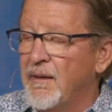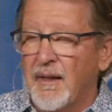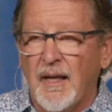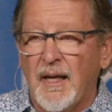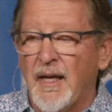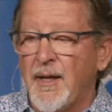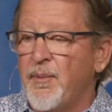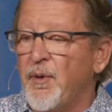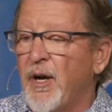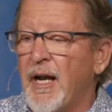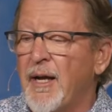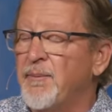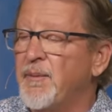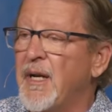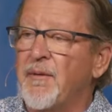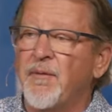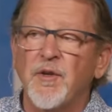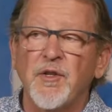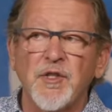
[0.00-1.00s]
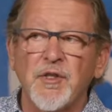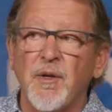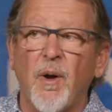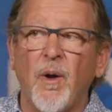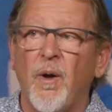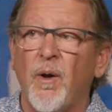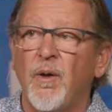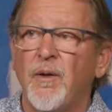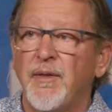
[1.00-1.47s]
Abraham never
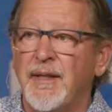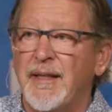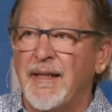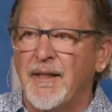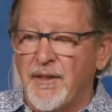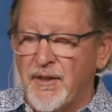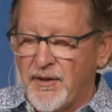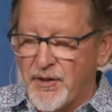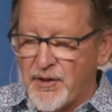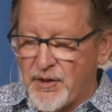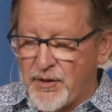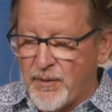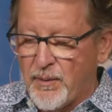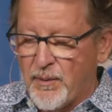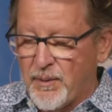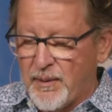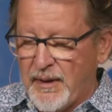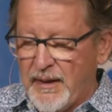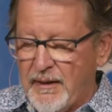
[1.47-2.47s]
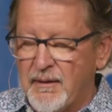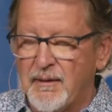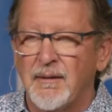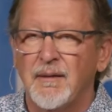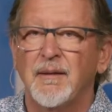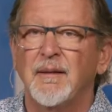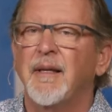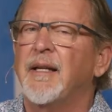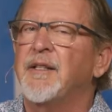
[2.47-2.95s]
saw the end of the story.
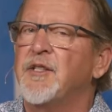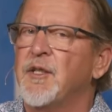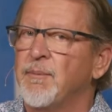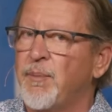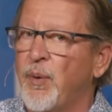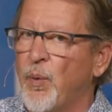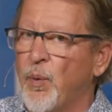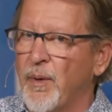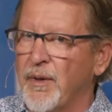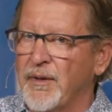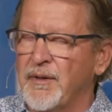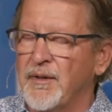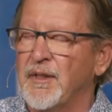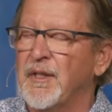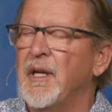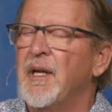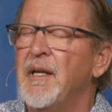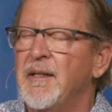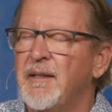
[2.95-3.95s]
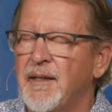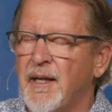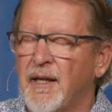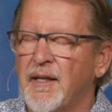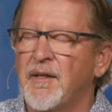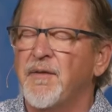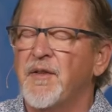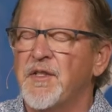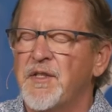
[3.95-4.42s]
That's important.
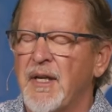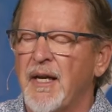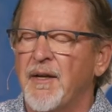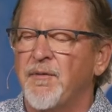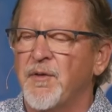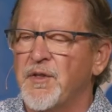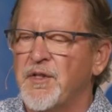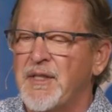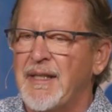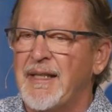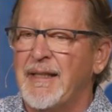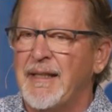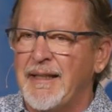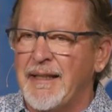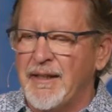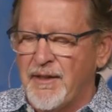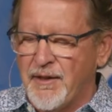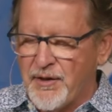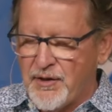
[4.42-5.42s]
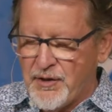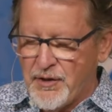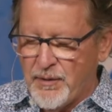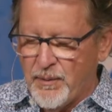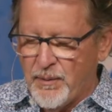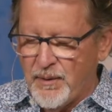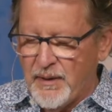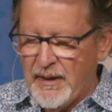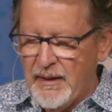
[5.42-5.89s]
None of us ever see the end of the
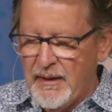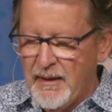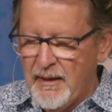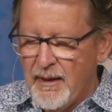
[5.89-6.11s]
story.